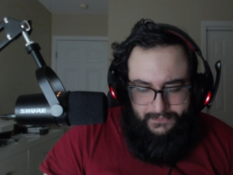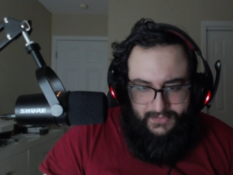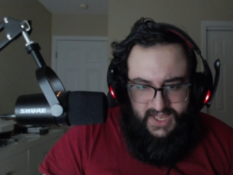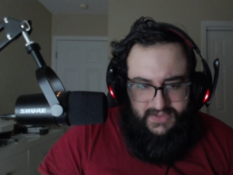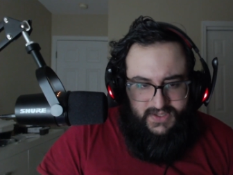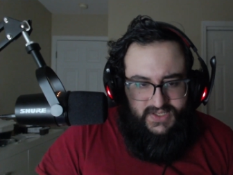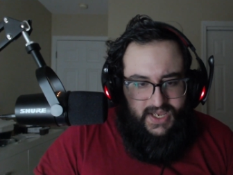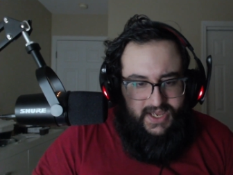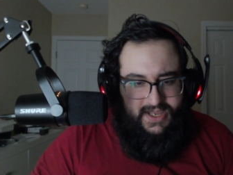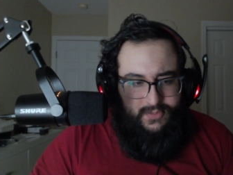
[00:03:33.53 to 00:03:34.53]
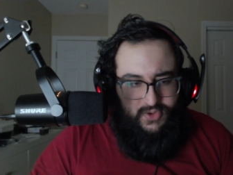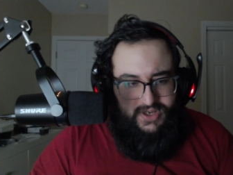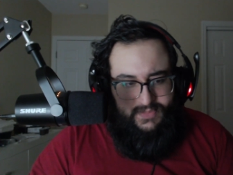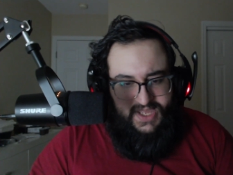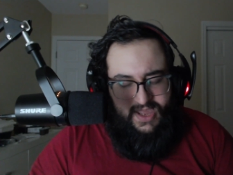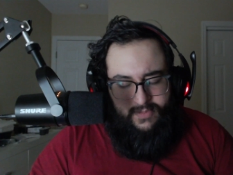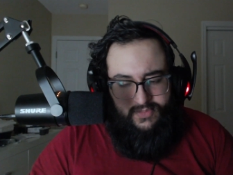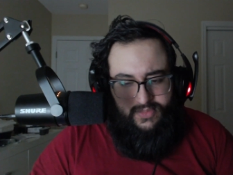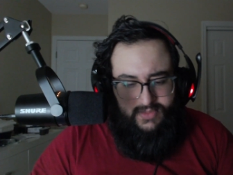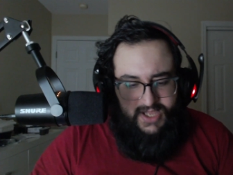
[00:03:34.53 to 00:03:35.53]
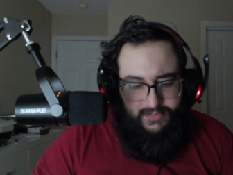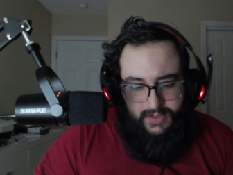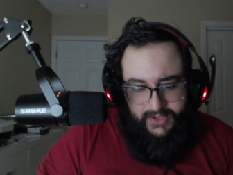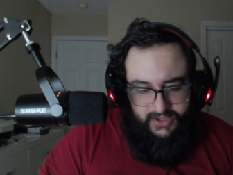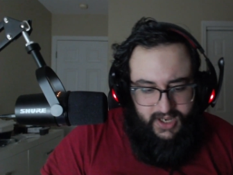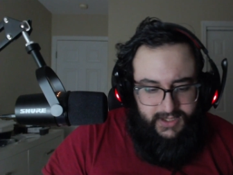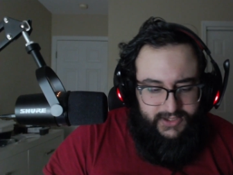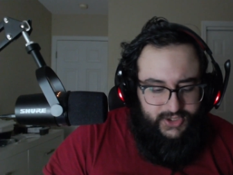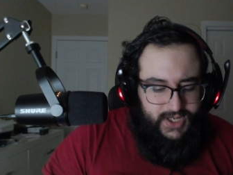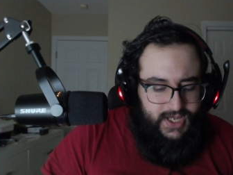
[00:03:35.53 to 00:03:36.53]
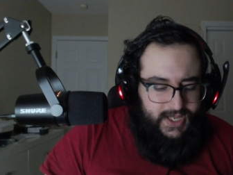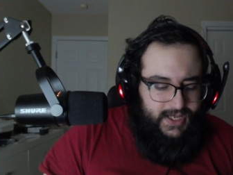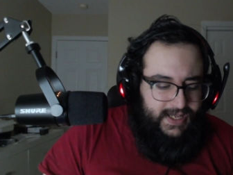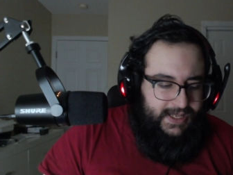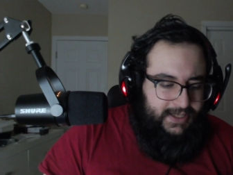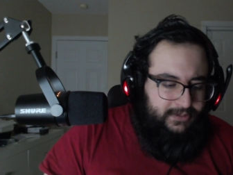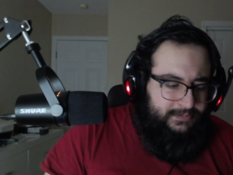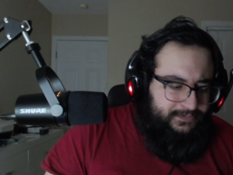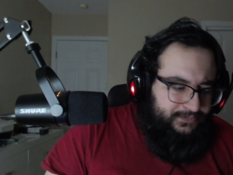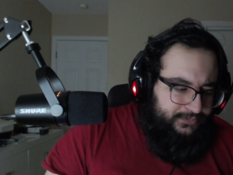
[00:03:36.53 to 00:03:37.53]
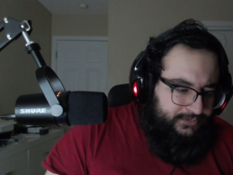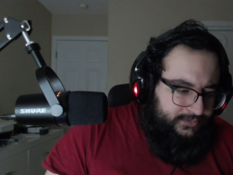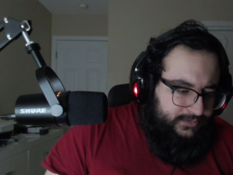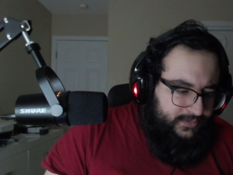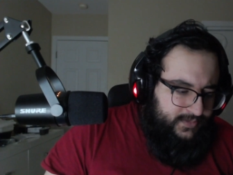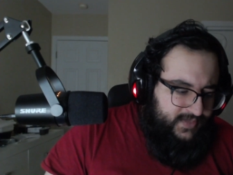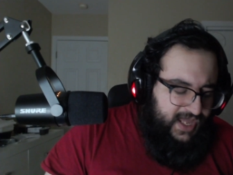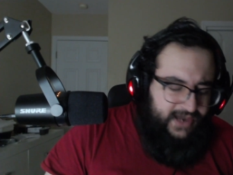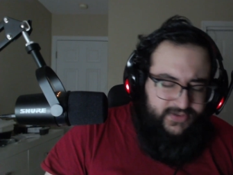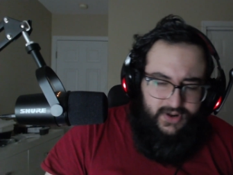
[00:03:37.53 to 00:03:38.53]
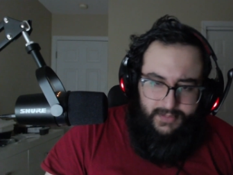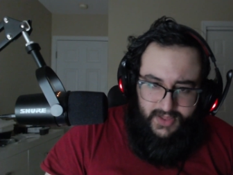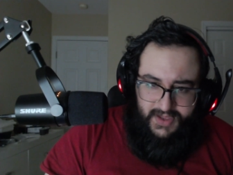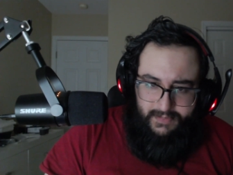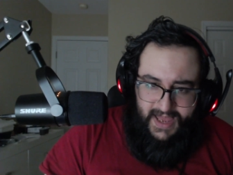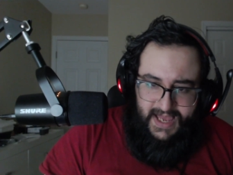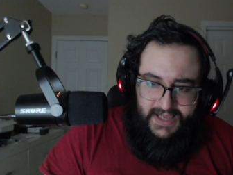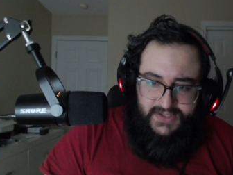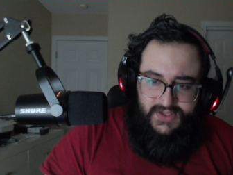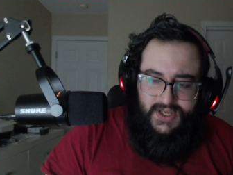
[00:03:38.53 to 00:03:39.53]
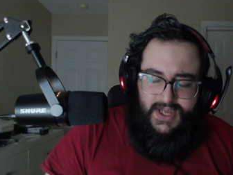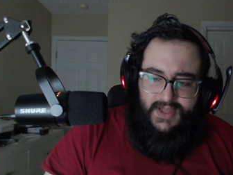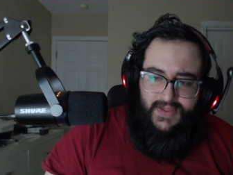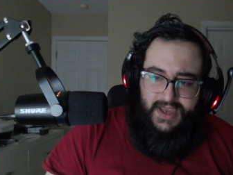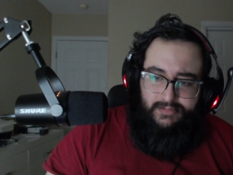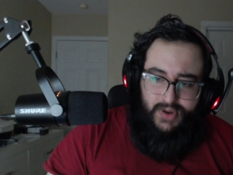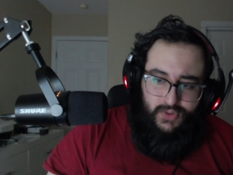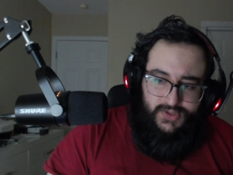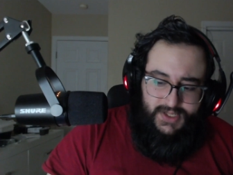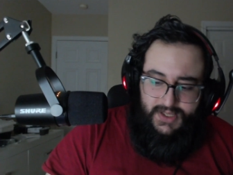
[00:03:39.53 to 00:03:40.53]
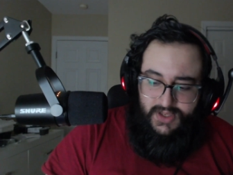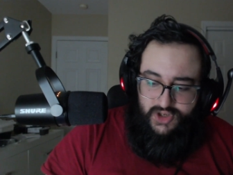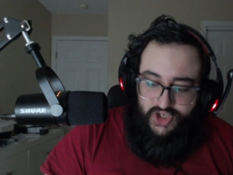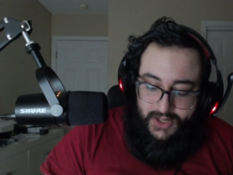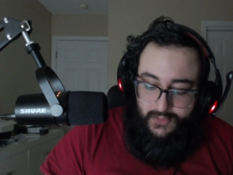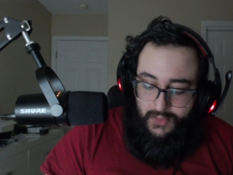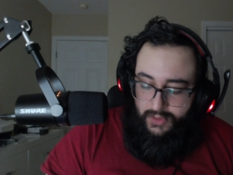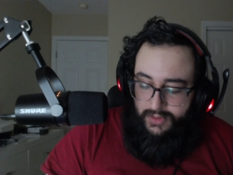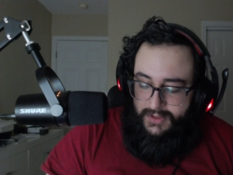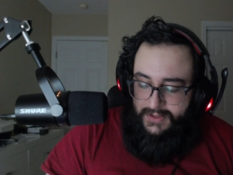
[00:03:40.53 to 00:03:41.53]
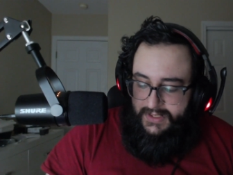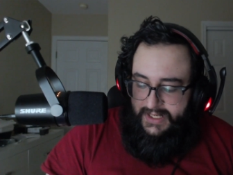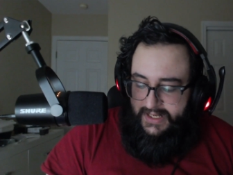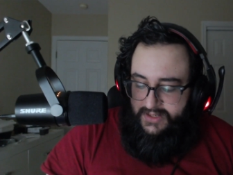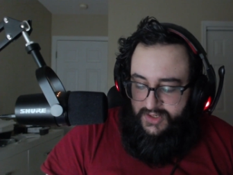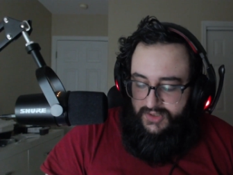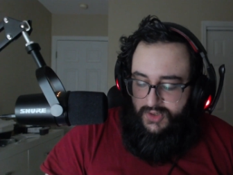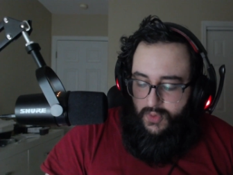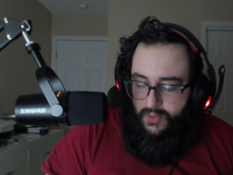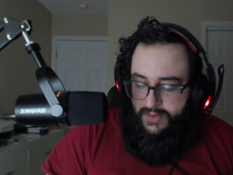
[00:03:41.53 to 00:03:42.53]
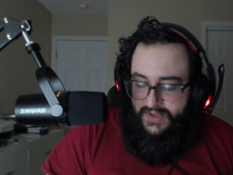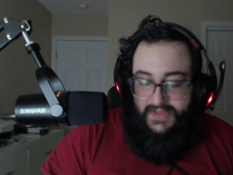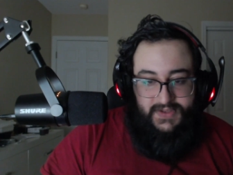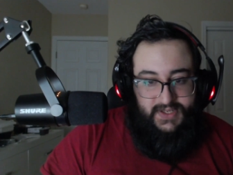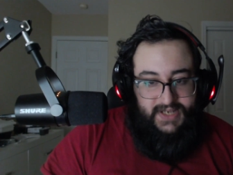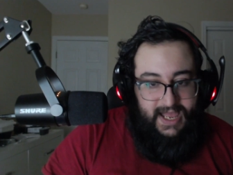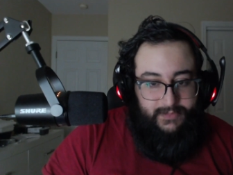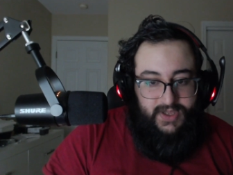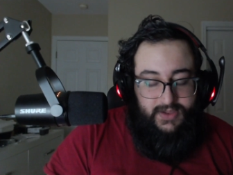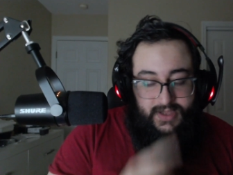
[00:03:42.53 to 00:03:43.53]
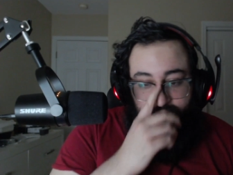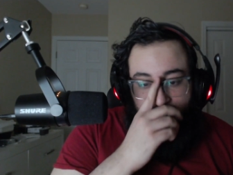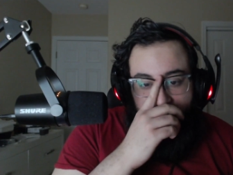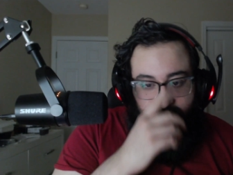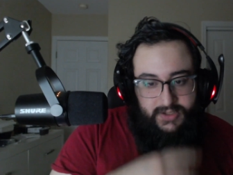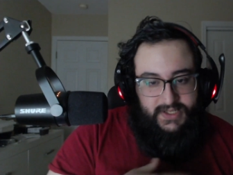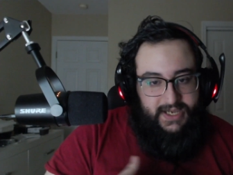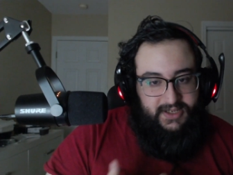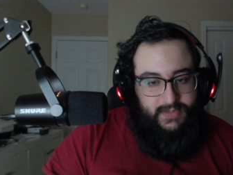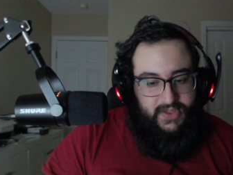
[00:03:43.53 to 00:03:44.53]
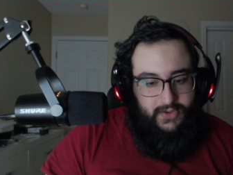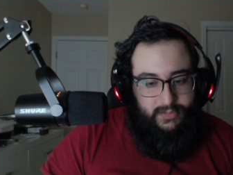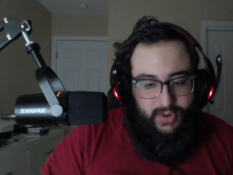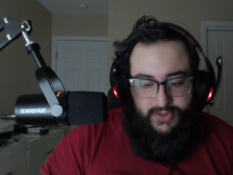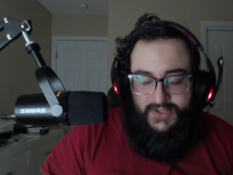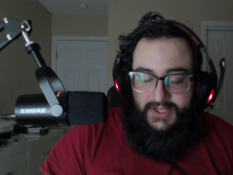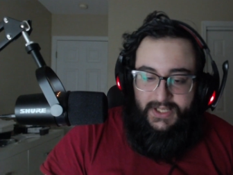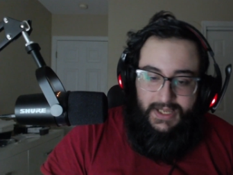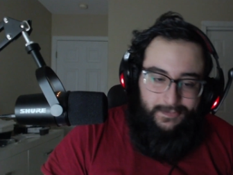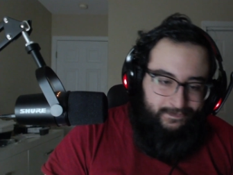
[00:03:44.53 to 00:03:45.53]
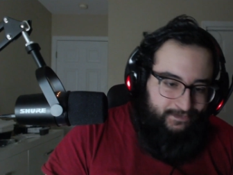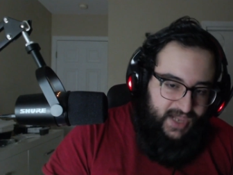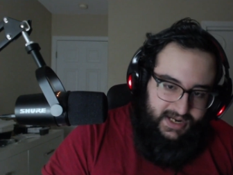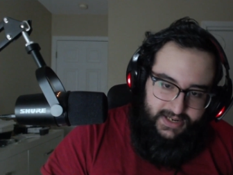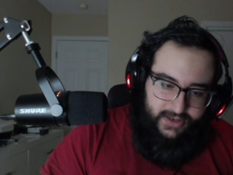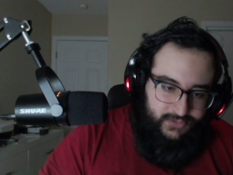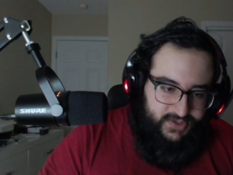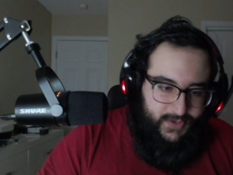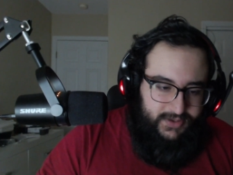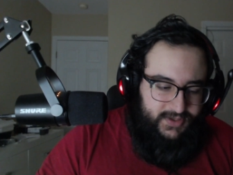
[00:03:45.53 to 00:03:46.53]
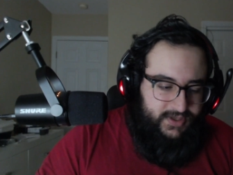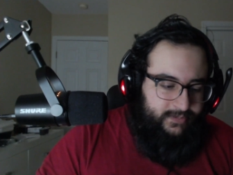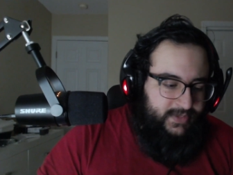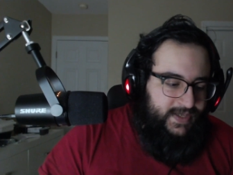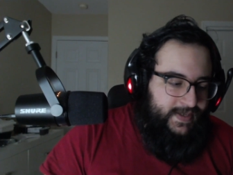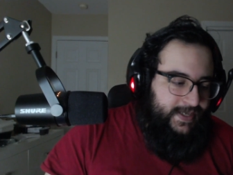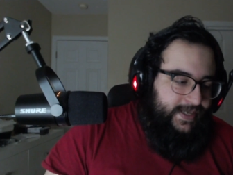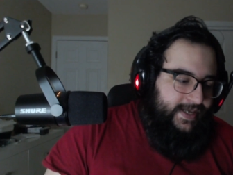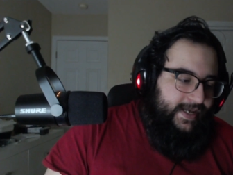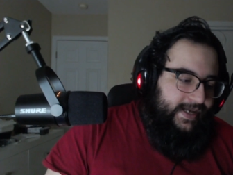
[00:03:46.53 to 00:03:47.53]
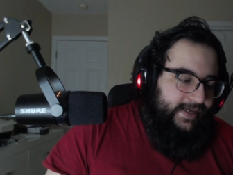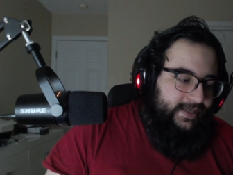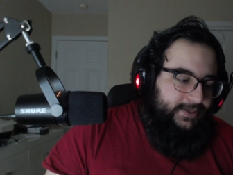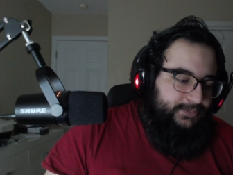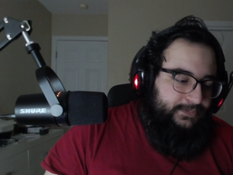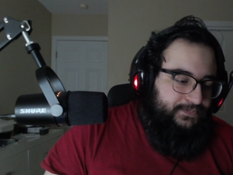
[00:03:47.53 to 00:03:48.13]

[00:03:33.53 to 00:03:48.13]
at the time when it became like public knowledge. Um, after a month had passed, they had posted in the general uh, Discord that this had happened. They tried contacting Mithyard personally, and he didn't respond to them. Um,